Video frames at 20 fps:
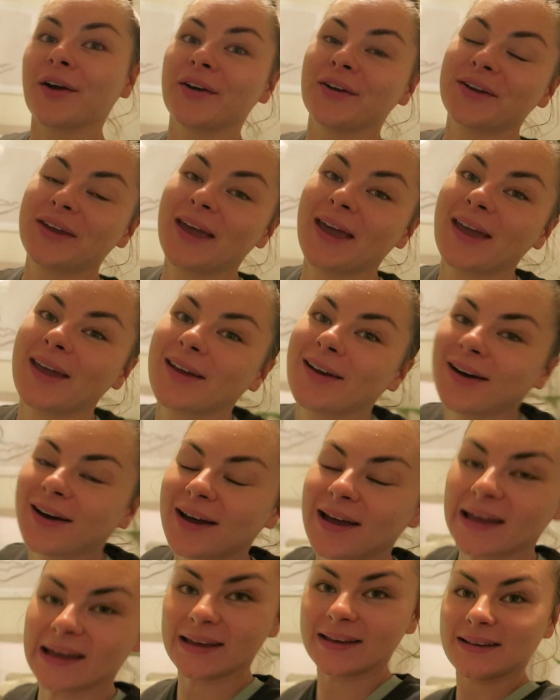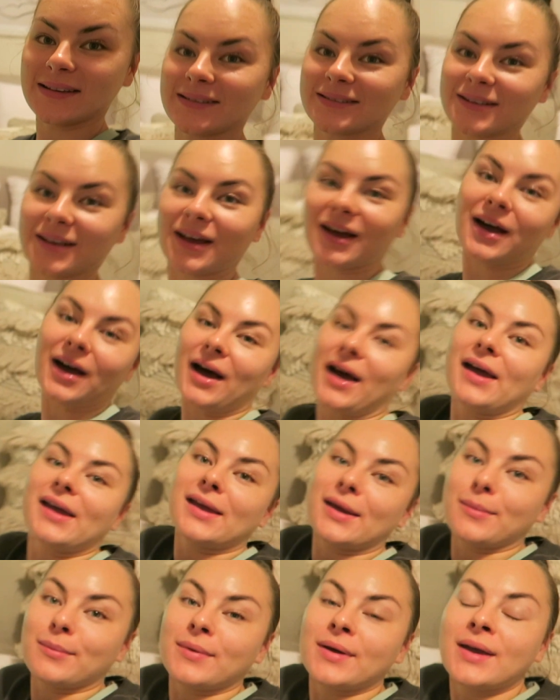Okay guys, I
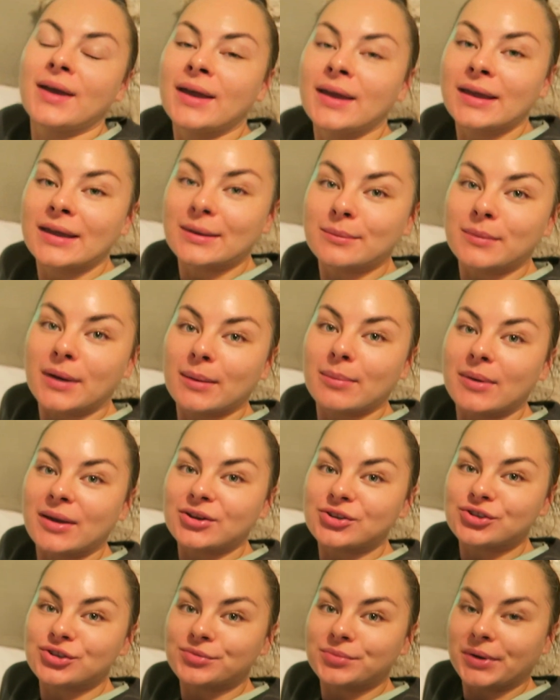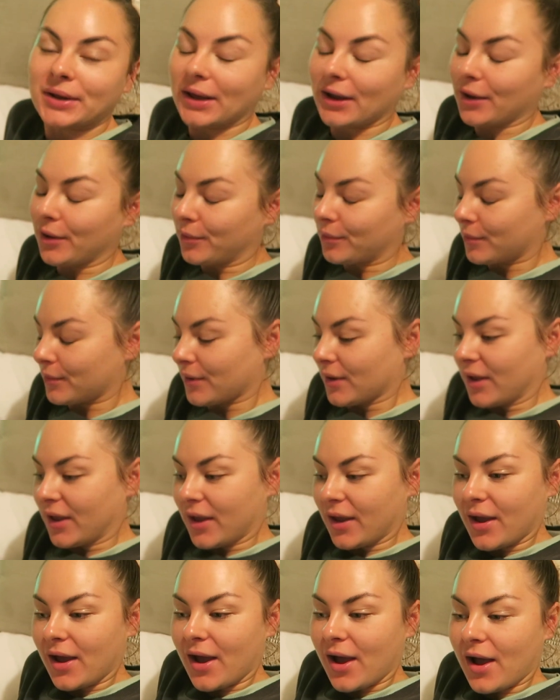am in my bedroom now.
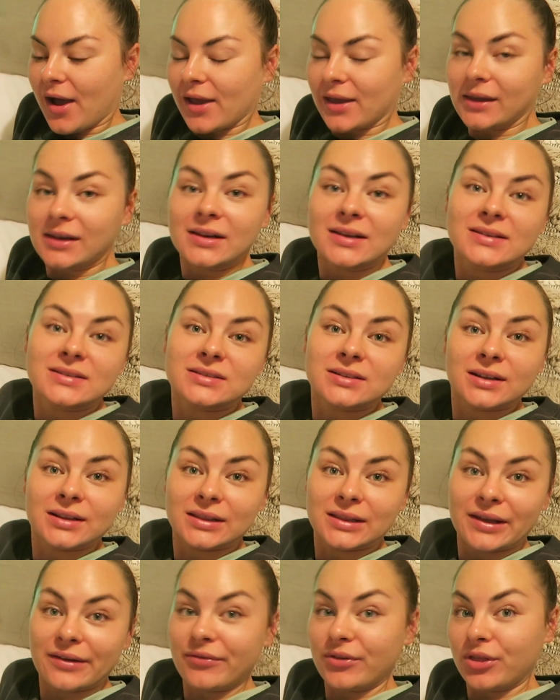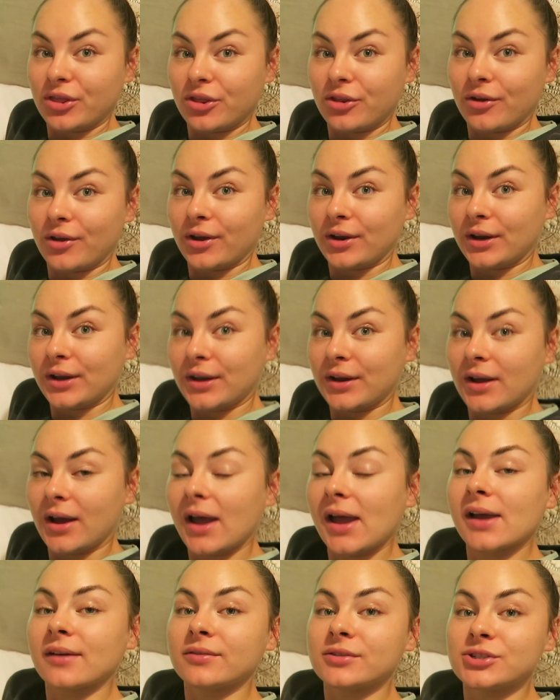It is 11:30.
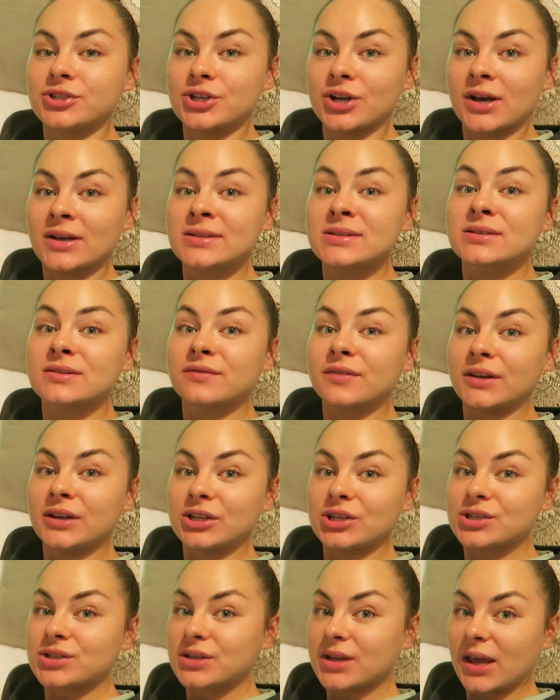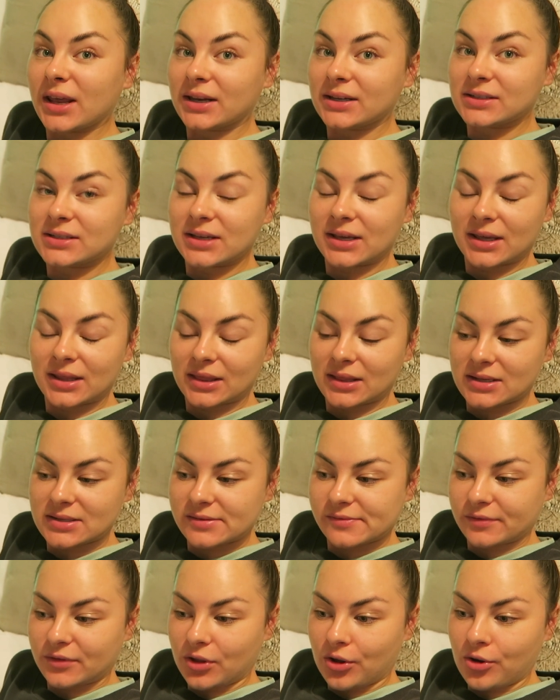I have just finished editing
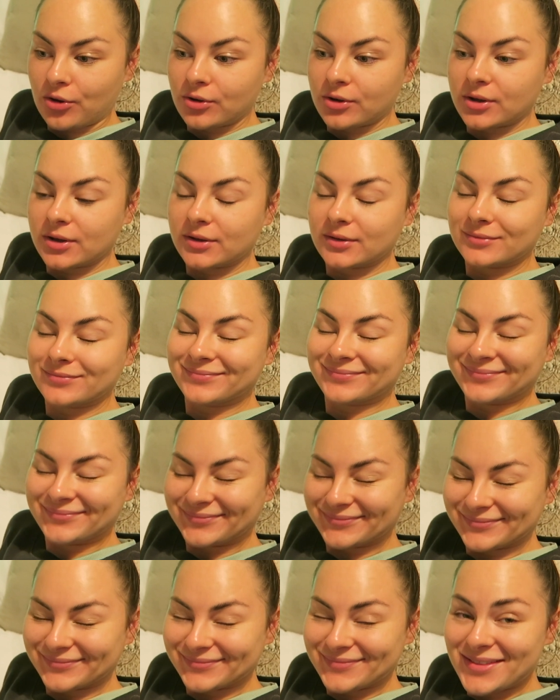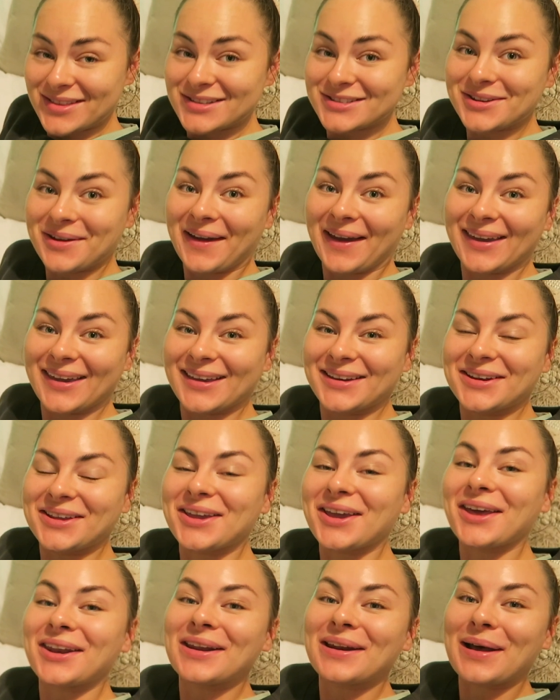this vlog so I can
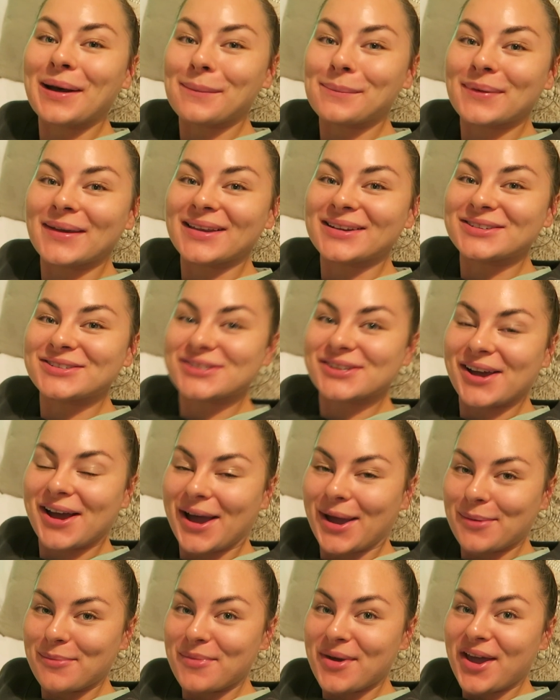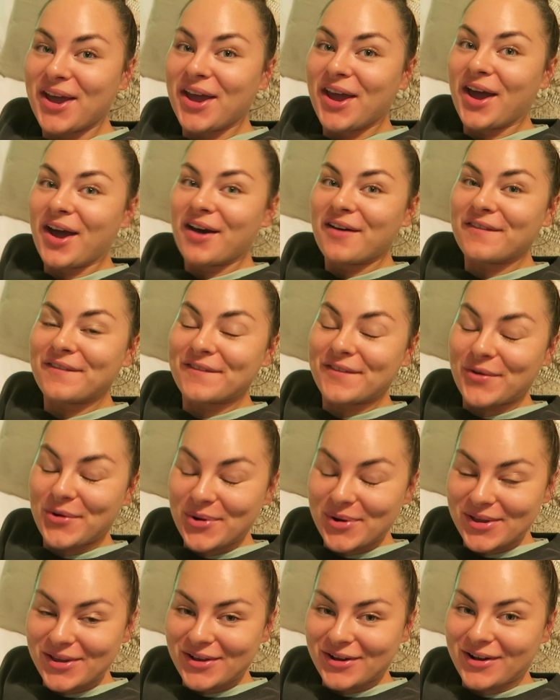get it up in time
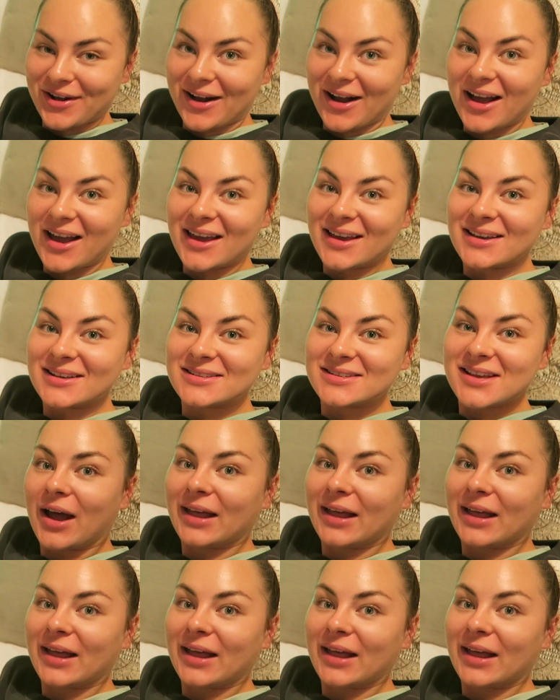for you guys.